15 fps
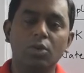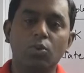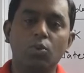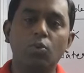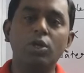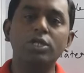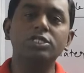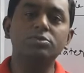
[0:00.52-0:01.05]

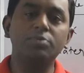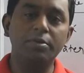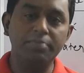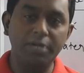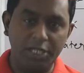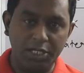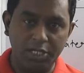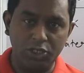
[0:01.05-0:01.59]
What is meant
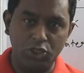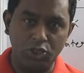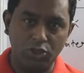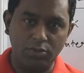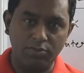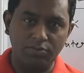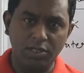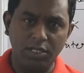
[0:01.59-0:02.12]
by
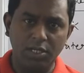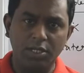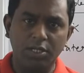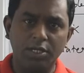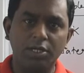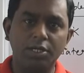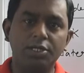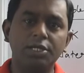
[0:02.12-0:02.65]
ratio?
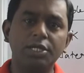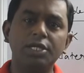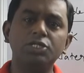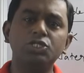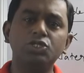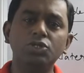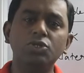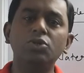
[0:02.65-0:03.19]

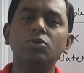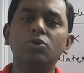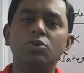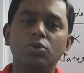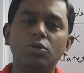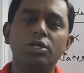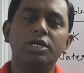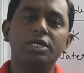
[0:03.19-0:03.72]
Ratio
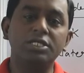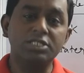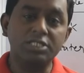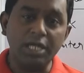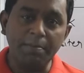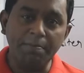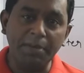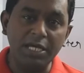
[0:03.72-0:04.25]
is
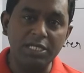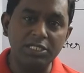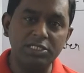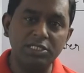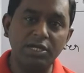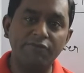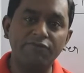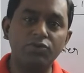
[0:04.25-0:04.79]

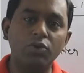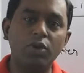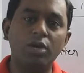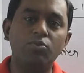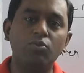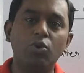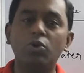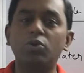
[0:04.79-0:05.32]
comparison of two
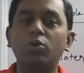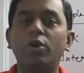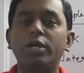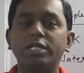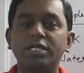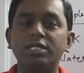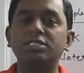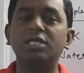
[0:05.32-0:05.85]
or more
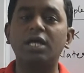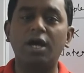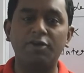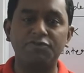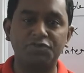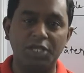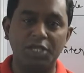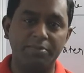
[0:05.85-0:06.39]
quantities
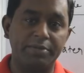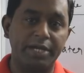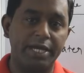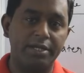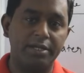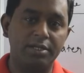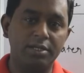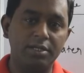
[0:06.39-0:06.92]
of same
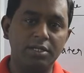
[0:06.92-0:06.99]
kind.